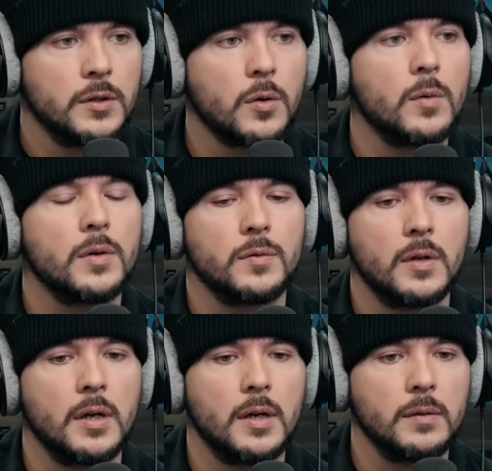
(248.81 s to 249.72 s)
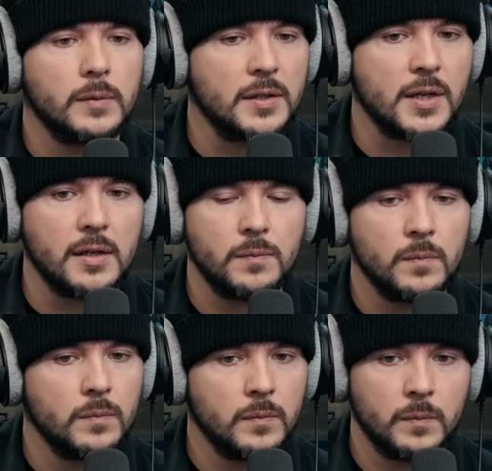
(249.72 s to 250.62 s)
So let's say
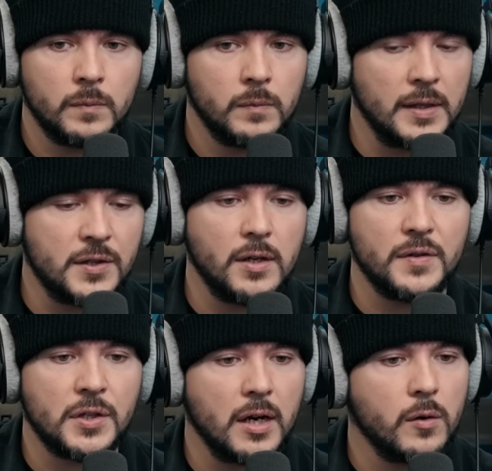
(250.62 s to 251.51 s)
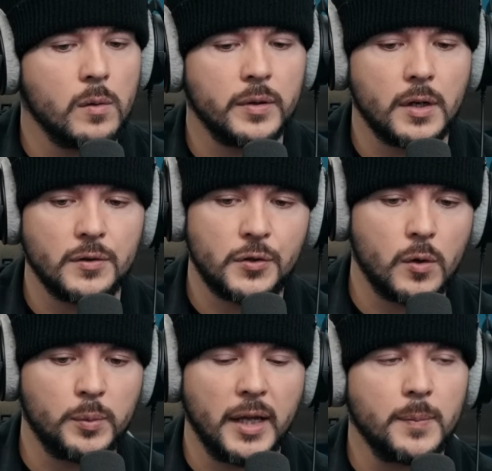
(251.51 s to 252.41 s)
let's say you have a scenario: a woman goes
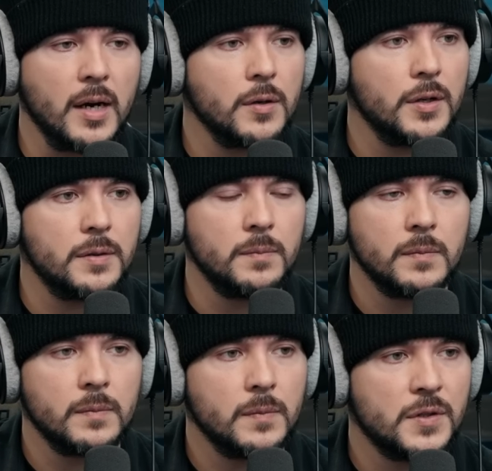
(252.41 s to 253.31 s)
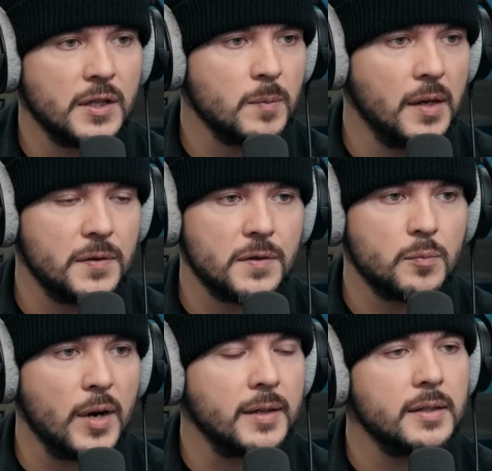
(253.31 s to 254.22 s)
to a Planned Parenthood, six months
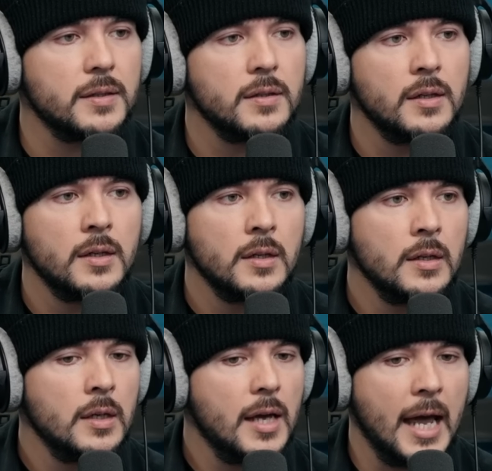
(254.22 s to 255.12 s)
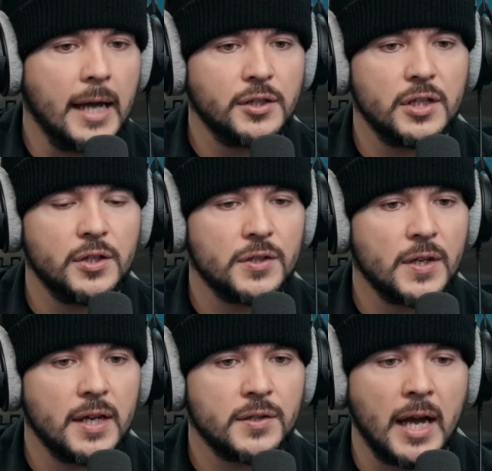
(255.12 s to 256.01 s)
pregnant, and she just
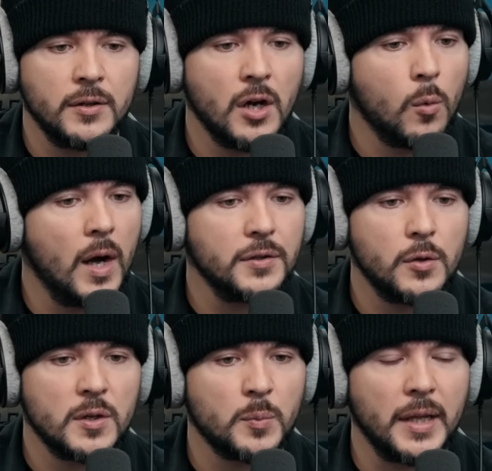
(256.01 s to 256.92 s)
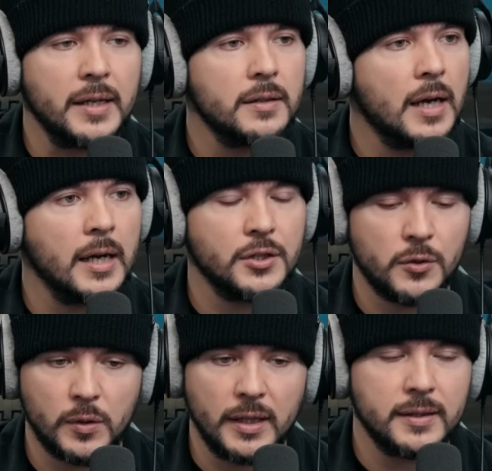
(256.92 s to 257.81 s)
says, "I don't want to explain it. I
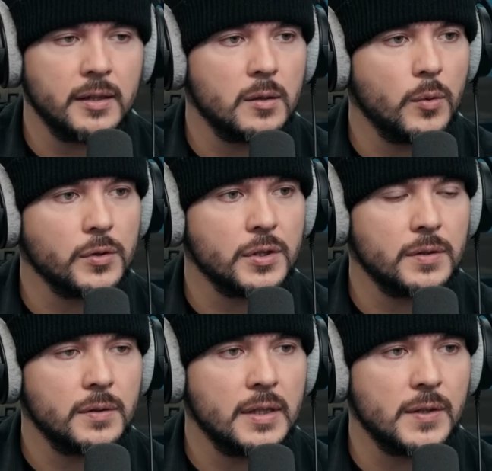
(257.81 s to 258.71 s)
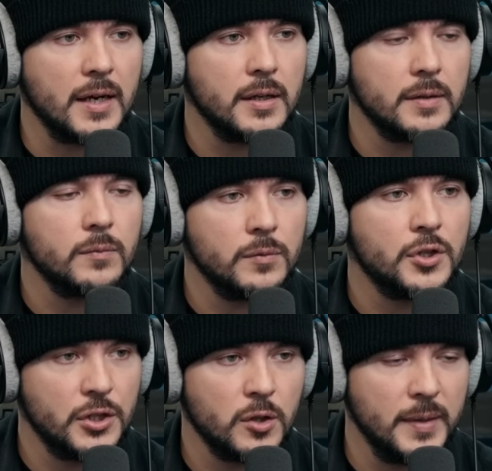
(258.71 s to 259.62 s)
just would like to get an abortion." Is that a
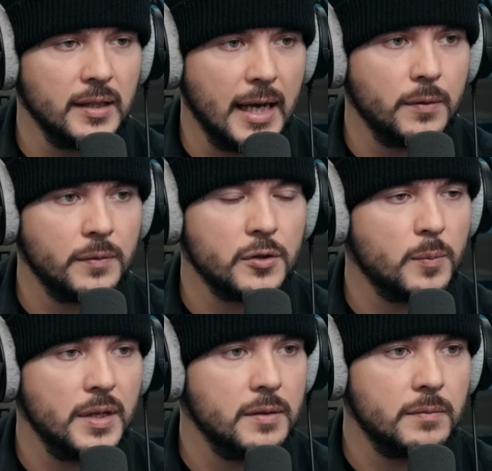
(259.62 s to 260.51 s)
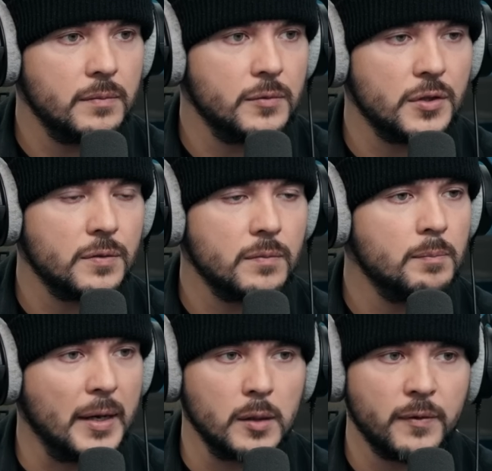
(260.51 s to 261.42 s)
she should be allowed? There should be just
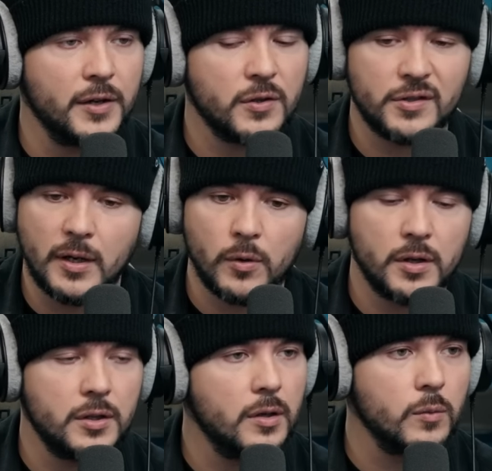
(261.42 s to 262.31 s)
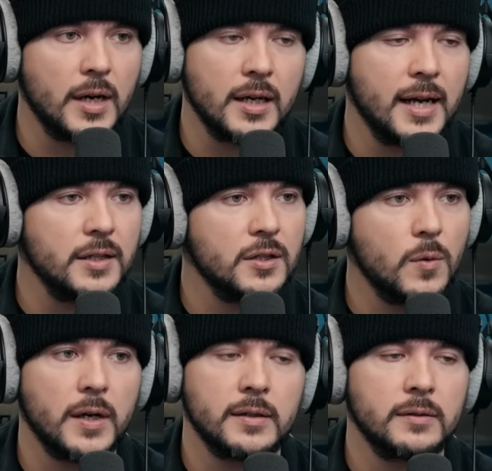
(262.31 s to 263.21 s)
medical professionals say, "We're going to do it. We're not going to ask you
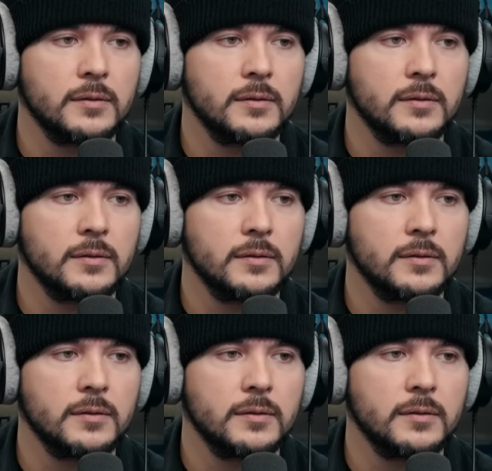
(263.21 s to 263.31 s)
why."